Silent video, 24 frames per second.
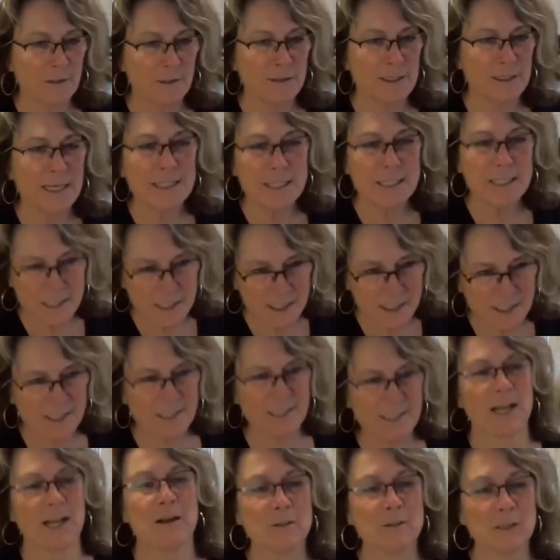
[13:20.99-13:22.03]
that doesn't
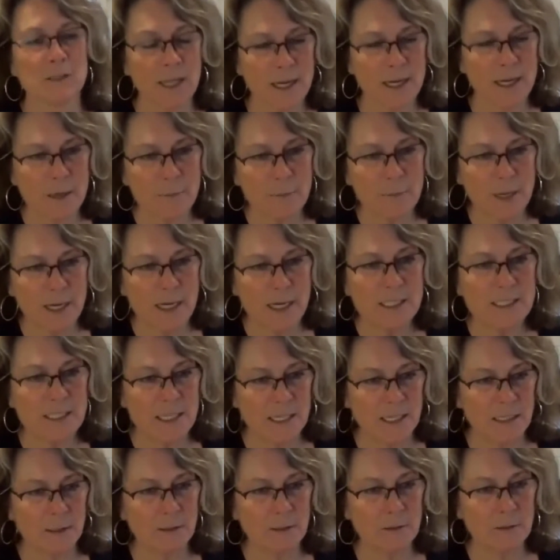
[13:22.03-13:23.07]
sound like a big
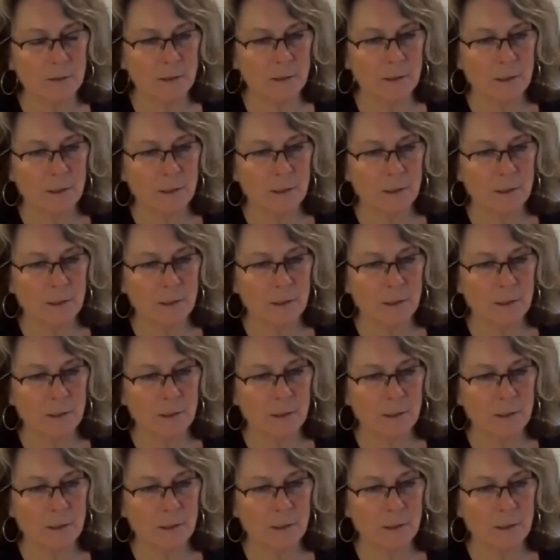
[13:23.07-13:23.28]
deal,